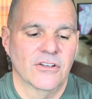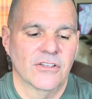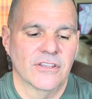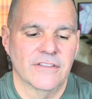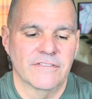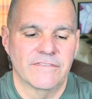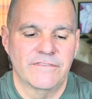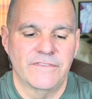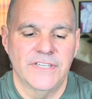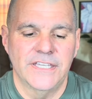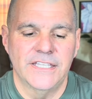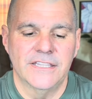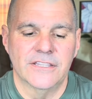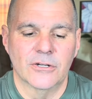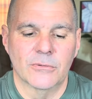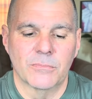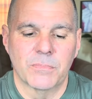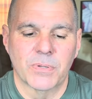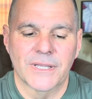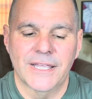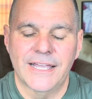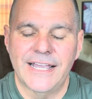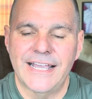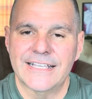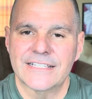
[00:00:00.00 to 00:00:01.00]
on the feed they're
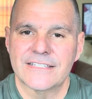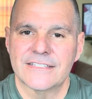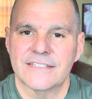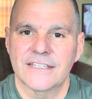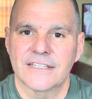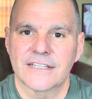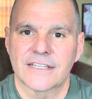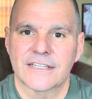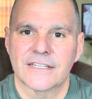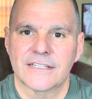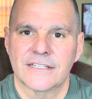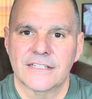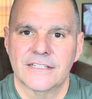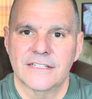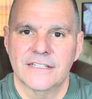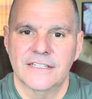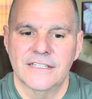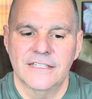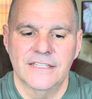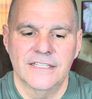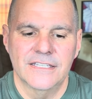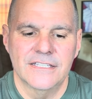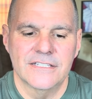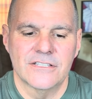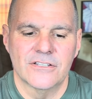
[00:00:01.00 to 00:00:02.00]
plastic.
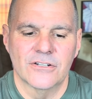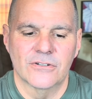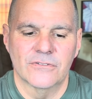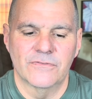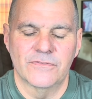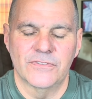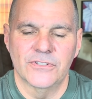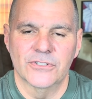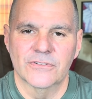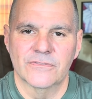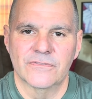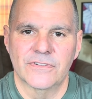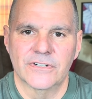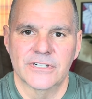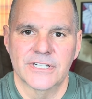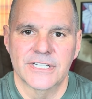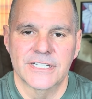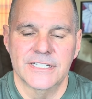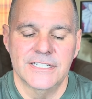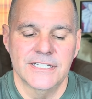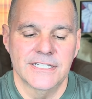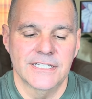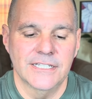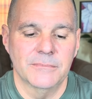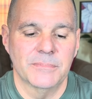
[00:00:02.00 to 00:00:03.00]
These don't feel very
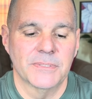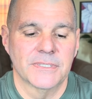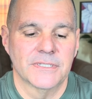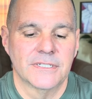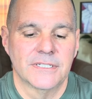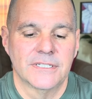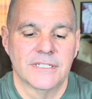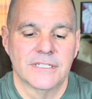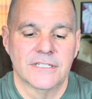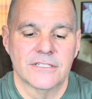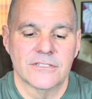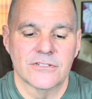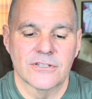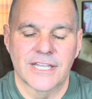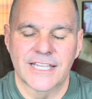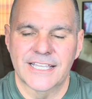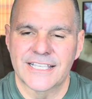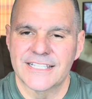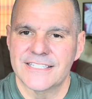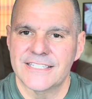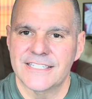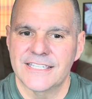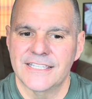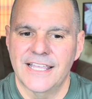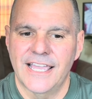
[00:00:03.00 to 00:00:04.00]
deep, so I
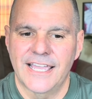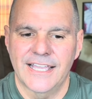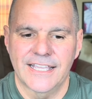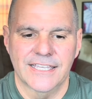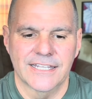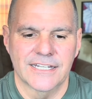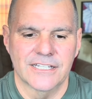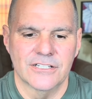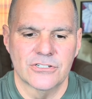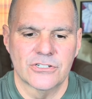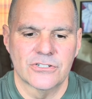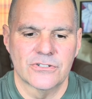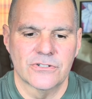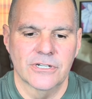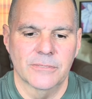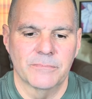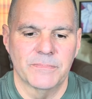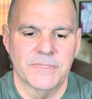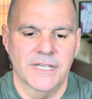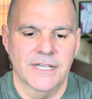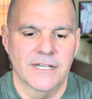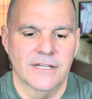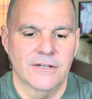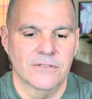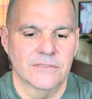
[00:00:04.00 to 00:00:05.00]
can see that getting
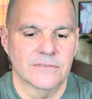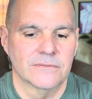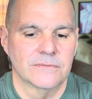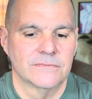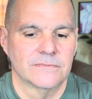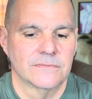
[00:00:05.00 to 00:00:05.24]
stripped out.